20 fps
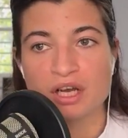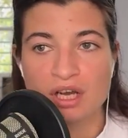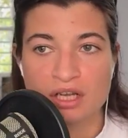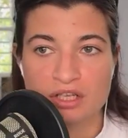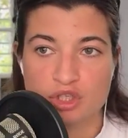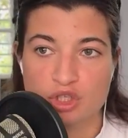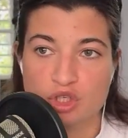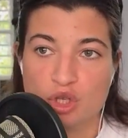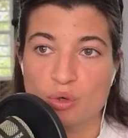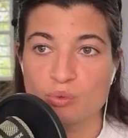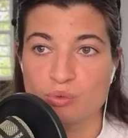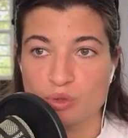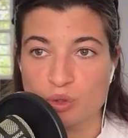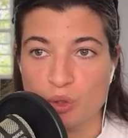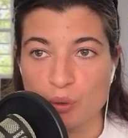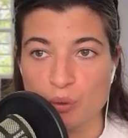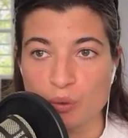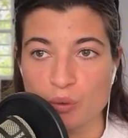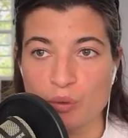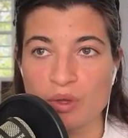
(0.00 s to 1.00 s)
a zone
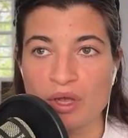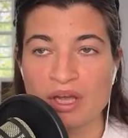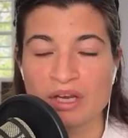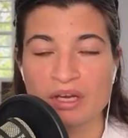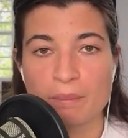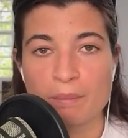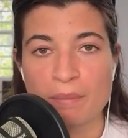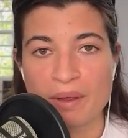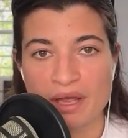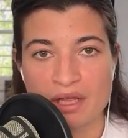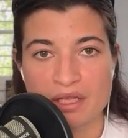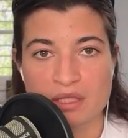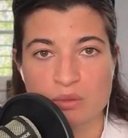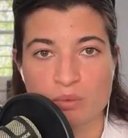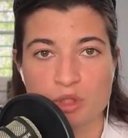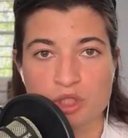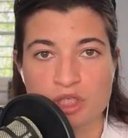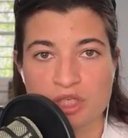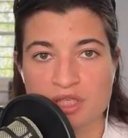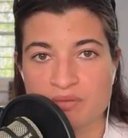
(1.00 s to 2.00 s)
2 in a pace
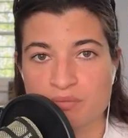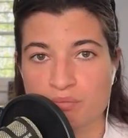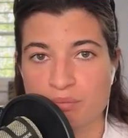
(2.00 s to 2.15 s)
which is